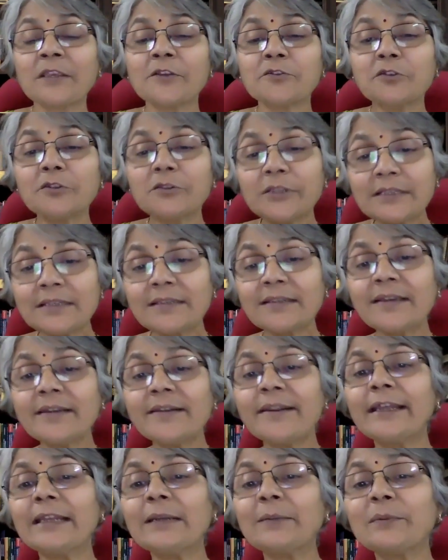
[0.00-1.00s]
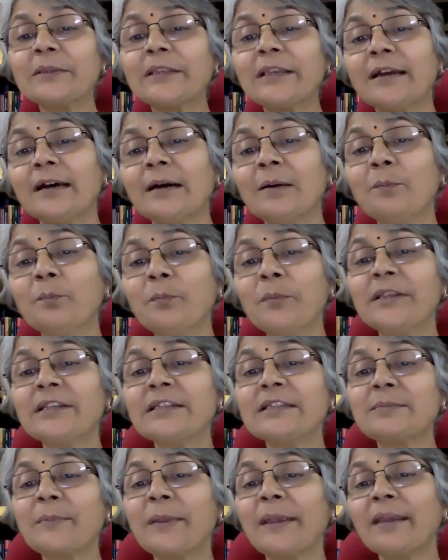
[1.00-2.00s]
So this can help the
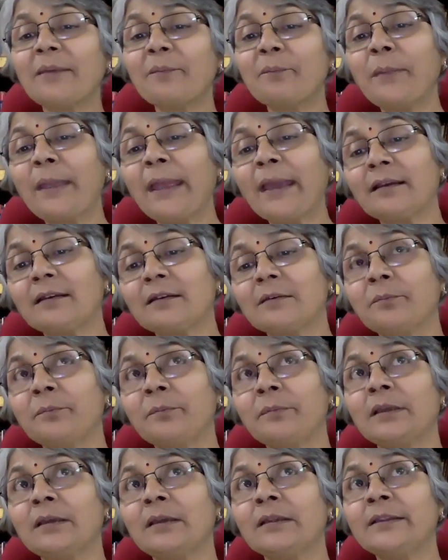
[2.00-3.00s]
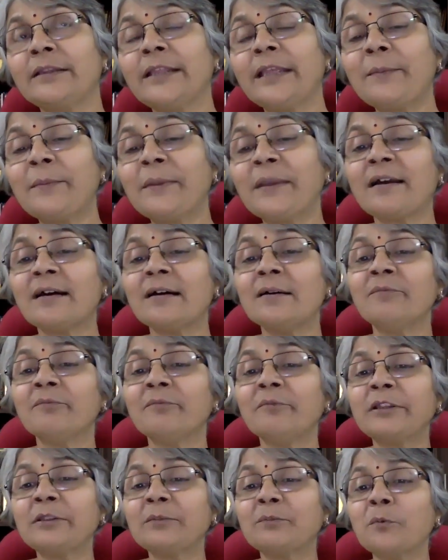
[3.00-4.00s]
companies they may
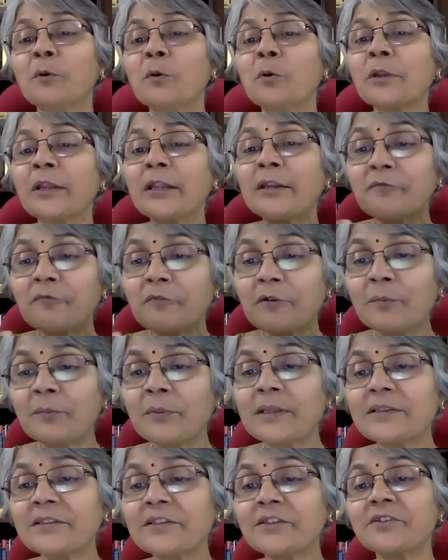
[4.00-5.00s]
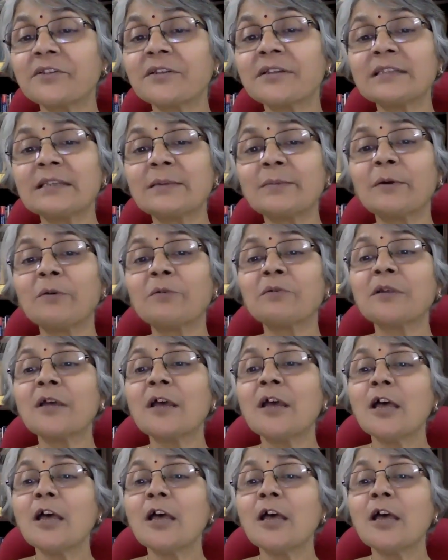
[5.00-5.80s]
come with more informed decisions about